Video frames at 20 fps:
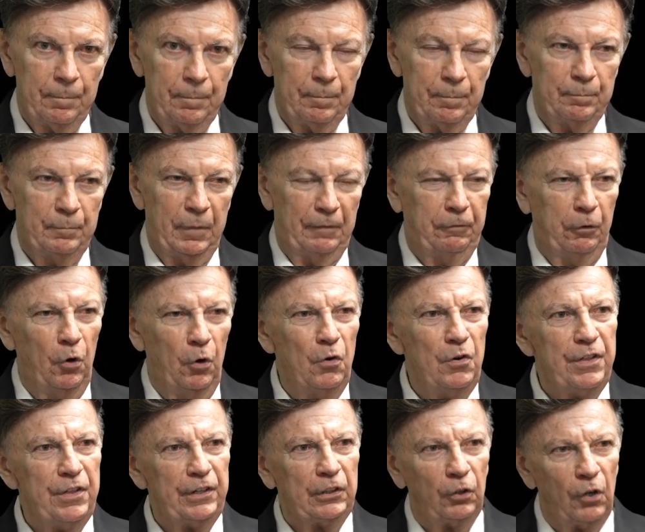Before
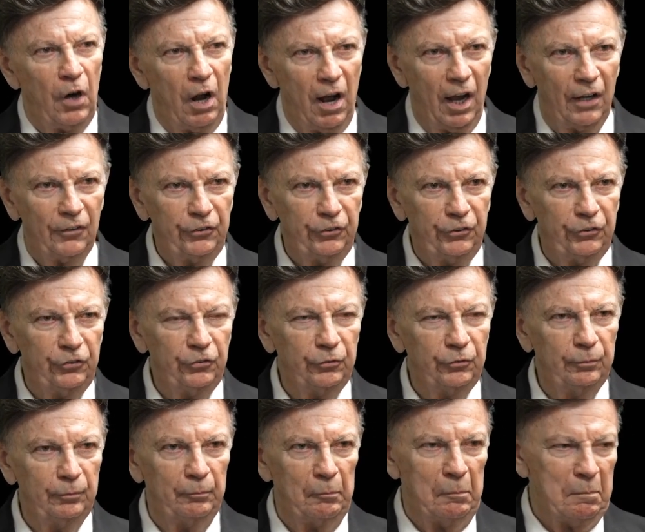the cross,
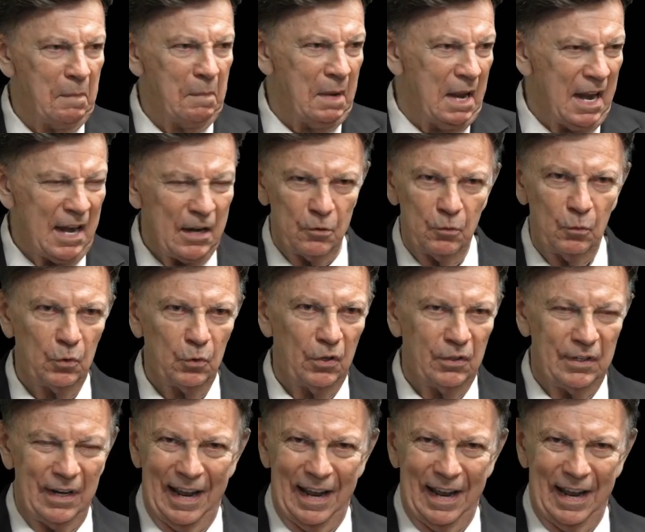men were